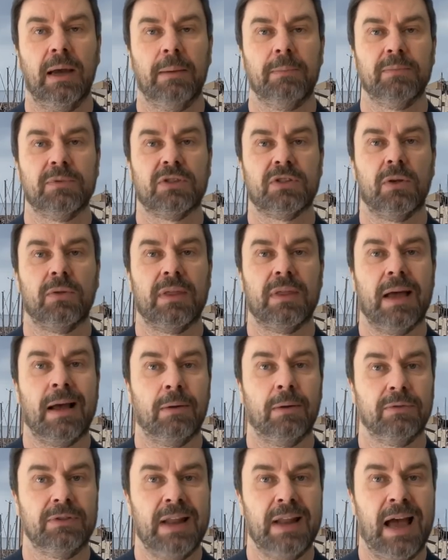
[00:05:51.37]

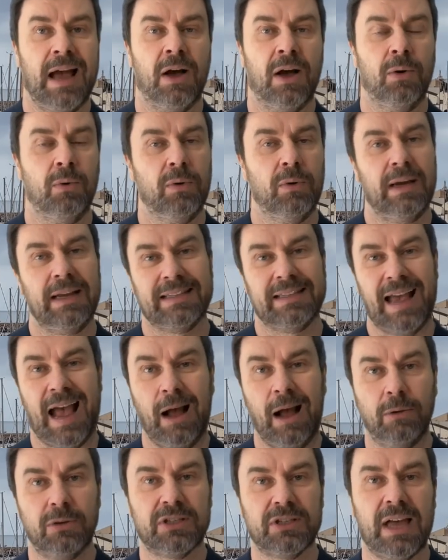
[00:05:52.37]
So now it's
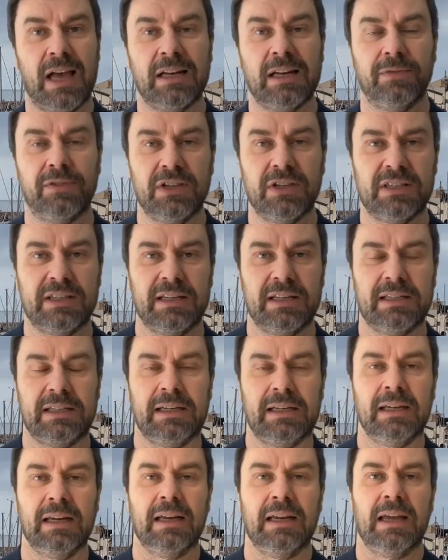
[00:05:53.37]
outside of the
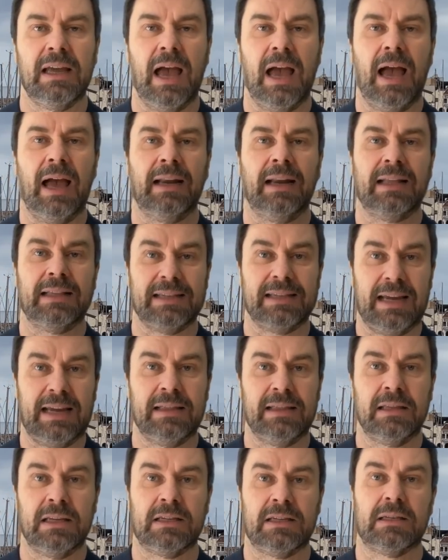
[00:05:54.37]
city and it's
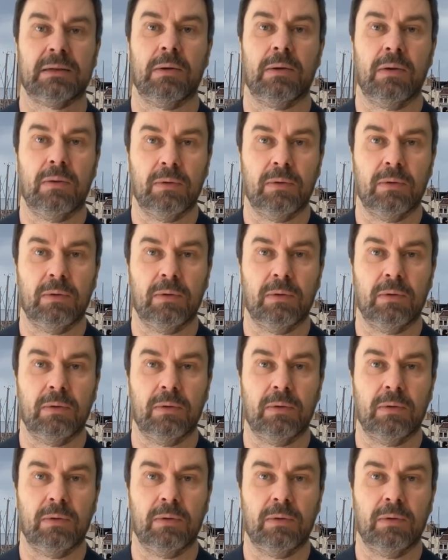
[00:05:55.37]
in this